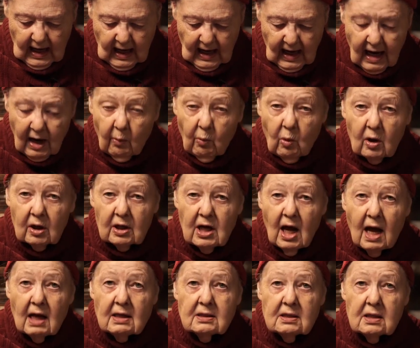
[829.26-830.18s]
it will
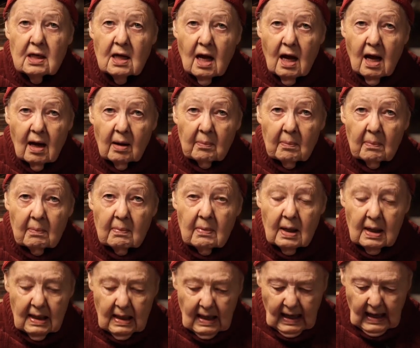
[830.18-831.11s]
not come
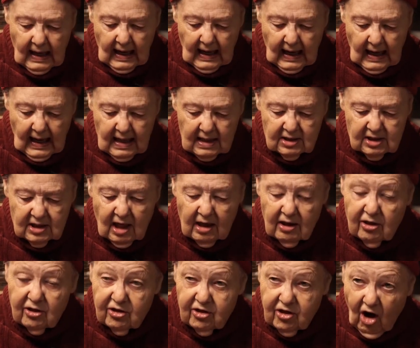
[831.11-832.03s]
as a
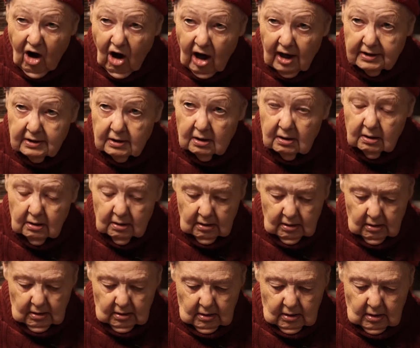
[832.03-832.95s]
thought
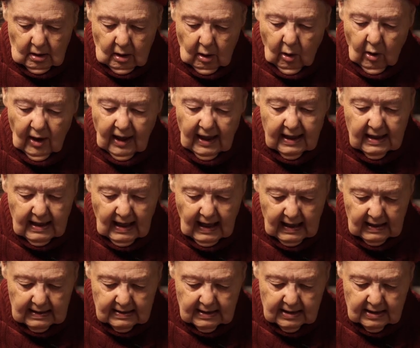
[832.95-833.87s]
or a
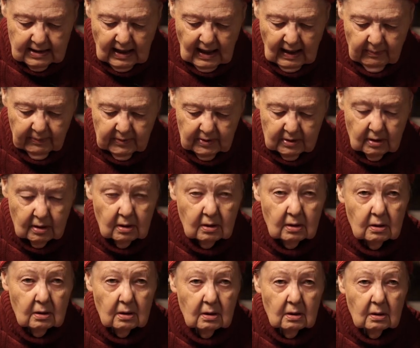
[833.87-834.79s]
concept
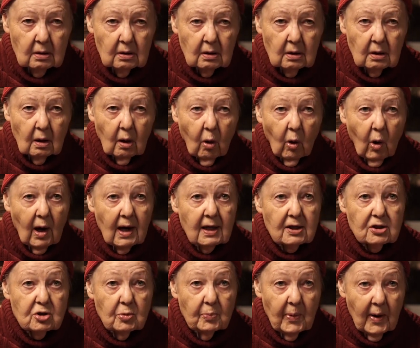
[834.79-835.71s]
or an
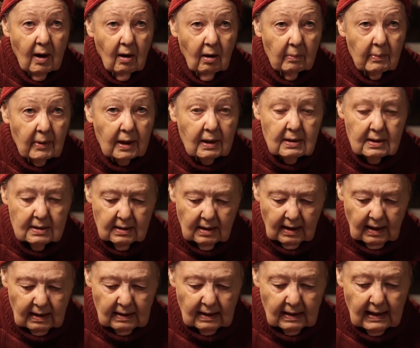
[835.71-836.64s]
experiment
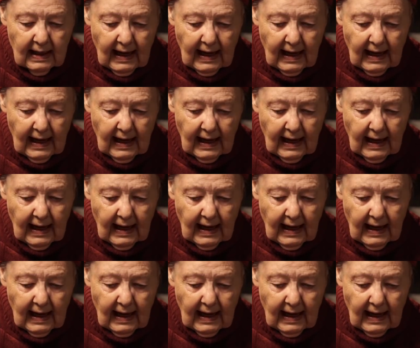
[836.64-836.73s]
in a